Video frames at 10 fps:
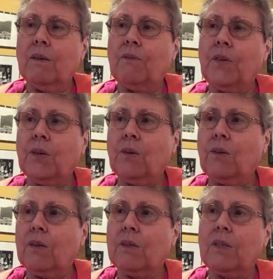feel
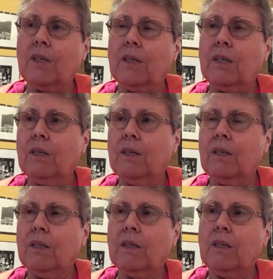that
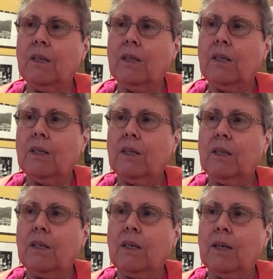
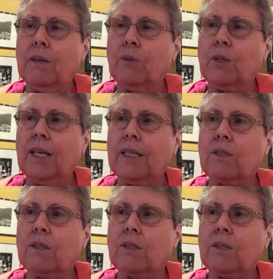I would like